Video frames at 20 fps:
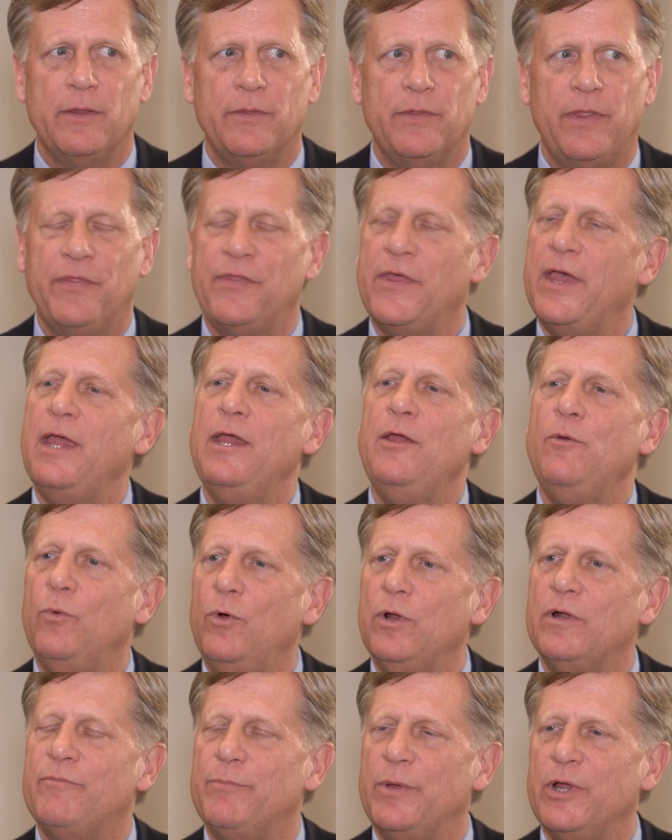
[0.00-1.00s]
that they
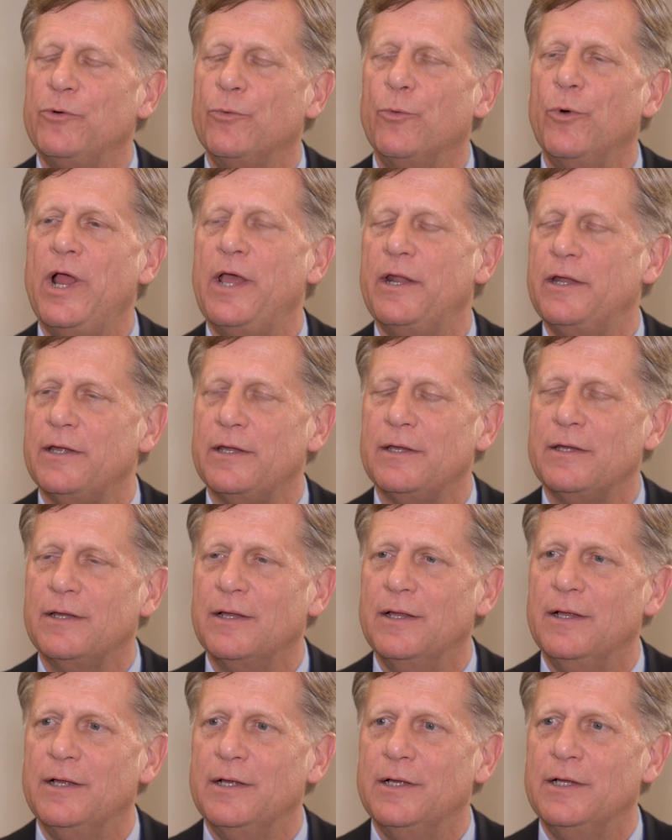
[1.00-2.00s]
would have been ready
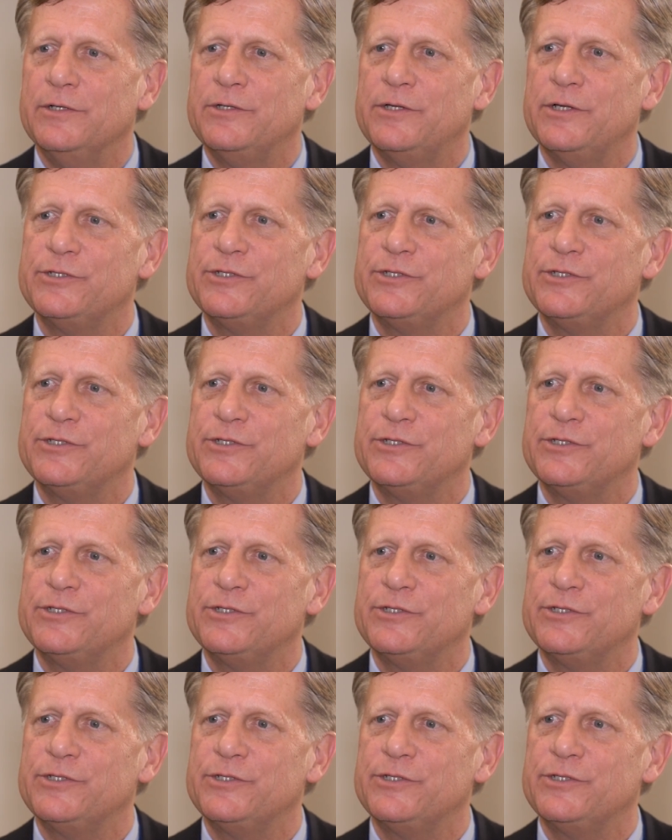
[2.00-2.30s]
to